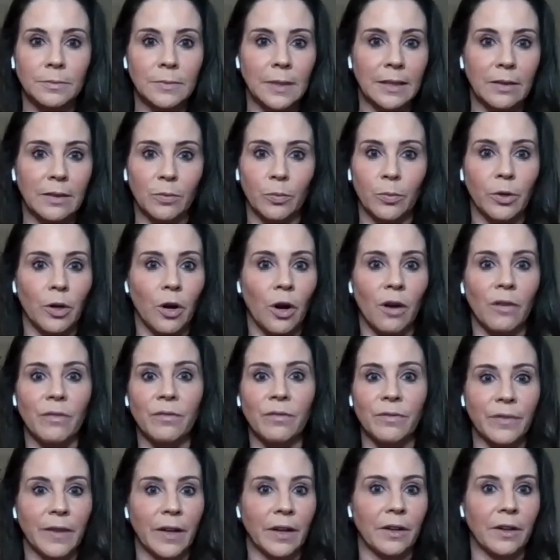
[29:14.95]
Like, we're all
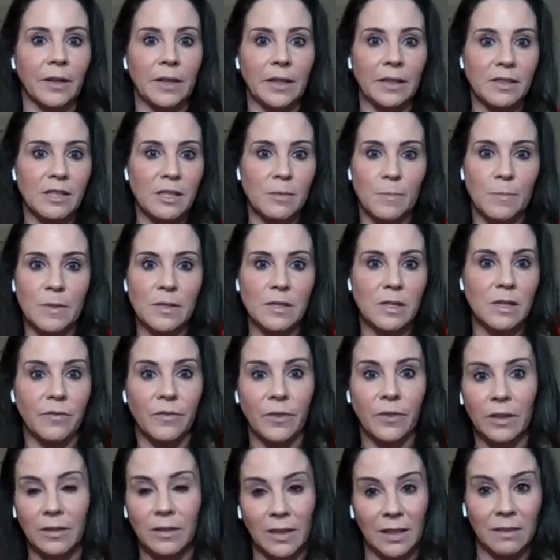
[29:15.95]
very
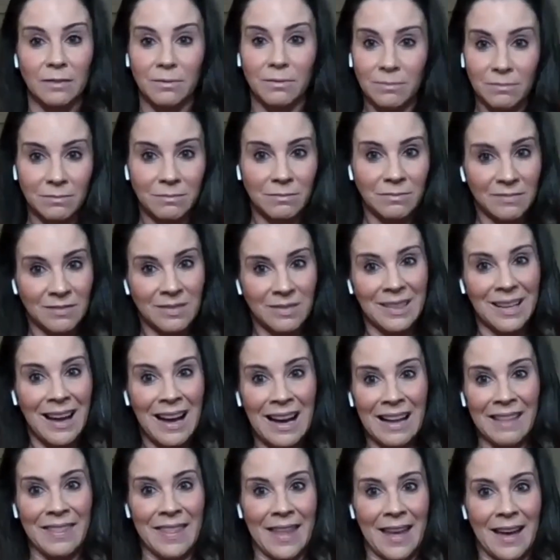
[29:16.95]
specifically
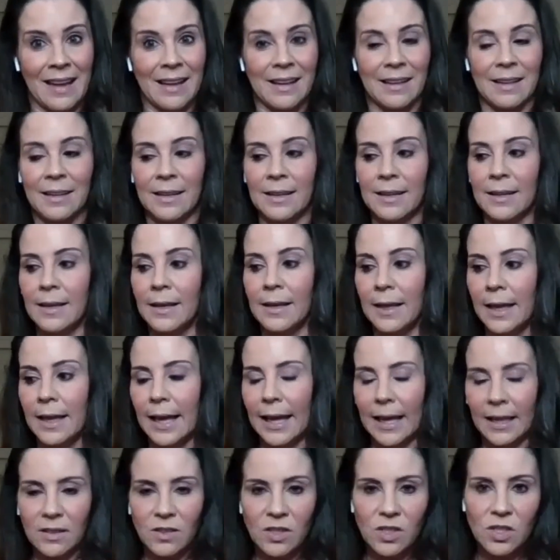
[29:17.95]
not that.
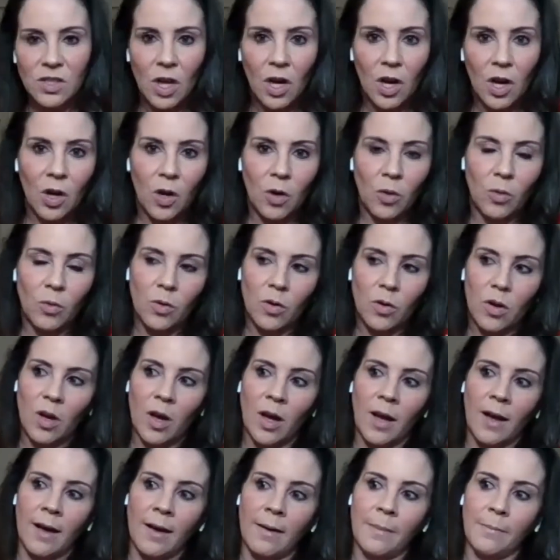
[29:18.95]
And so
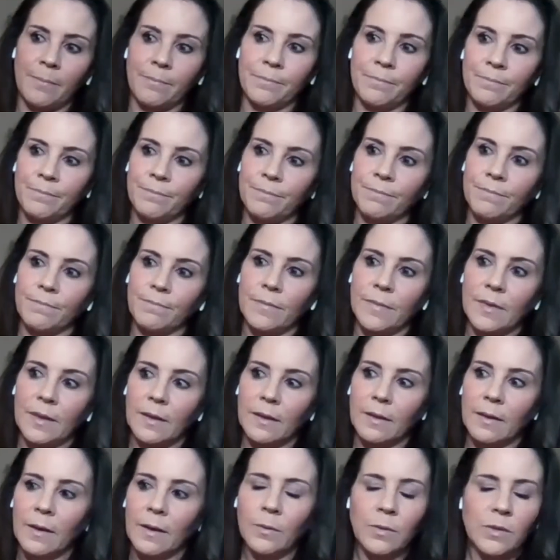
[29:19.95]

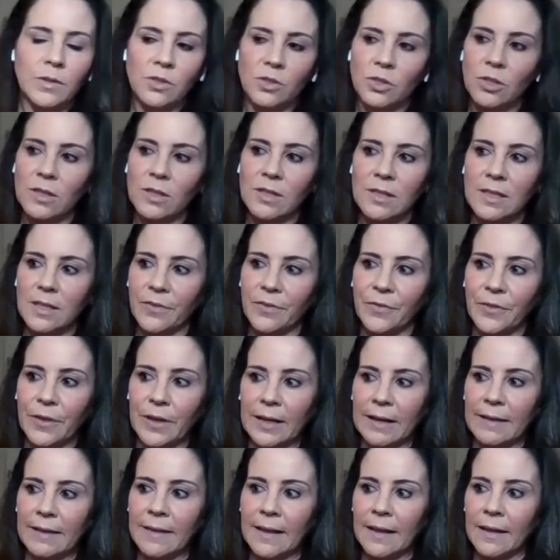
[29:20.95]
it was just
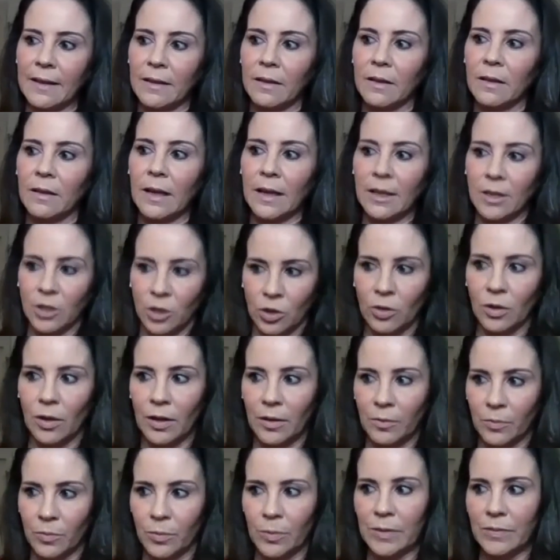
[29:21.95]
different. And then
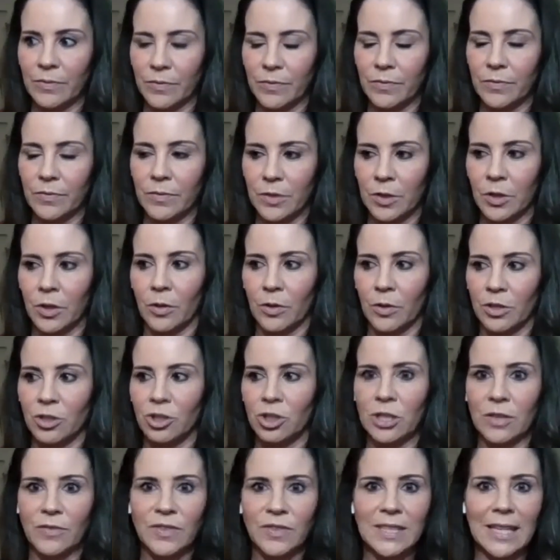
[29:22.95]
the
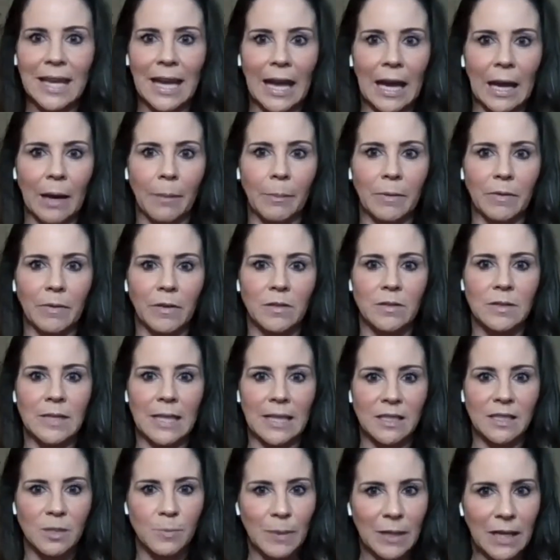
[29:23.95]
shift came and the
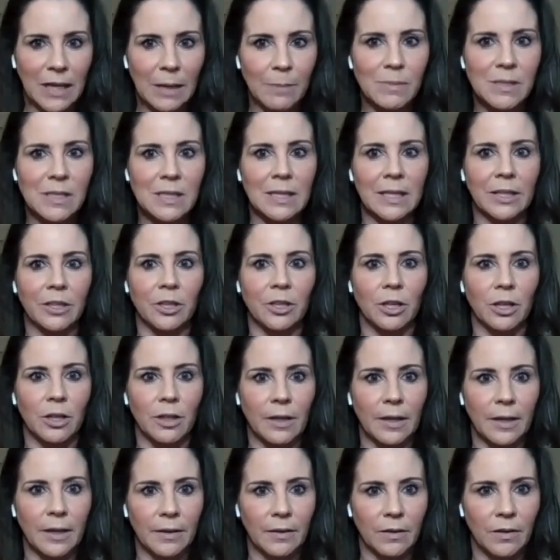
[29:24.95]
dance became
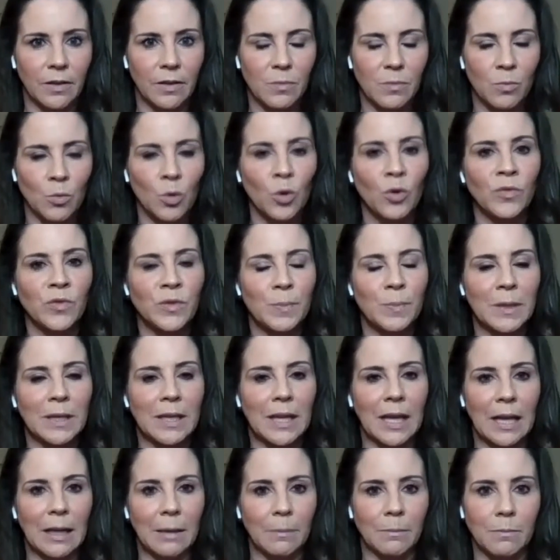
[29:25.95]
slicker and the moves
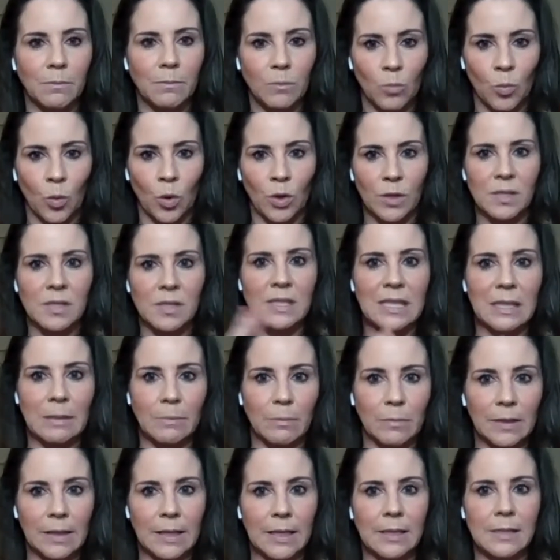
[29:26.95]
became more
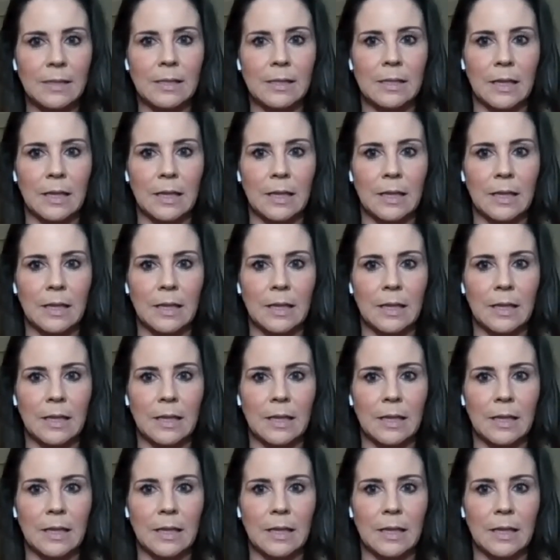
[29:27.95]
seamless.